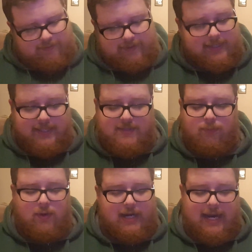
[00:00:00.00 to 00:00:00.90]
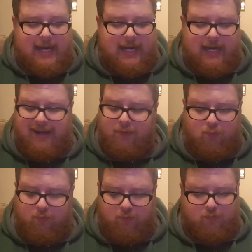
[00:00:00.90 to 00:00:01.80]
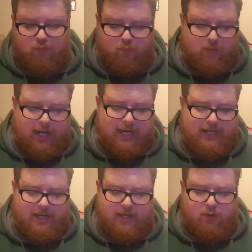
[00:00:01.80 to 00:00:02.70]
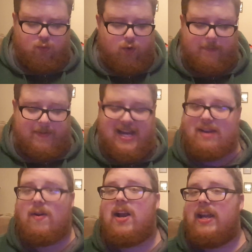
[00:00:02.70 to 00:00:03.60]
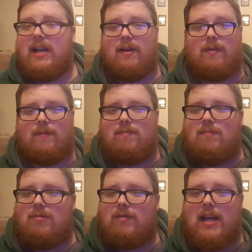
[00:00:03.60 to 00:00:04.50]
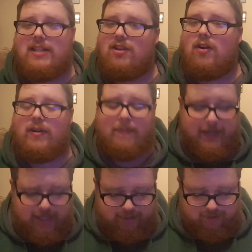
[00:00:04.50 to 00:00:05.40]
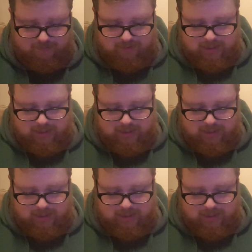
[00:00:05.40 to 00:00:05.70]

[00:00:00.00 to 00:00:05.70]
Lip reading: This is 1A and 1B right here. It's hard to pick.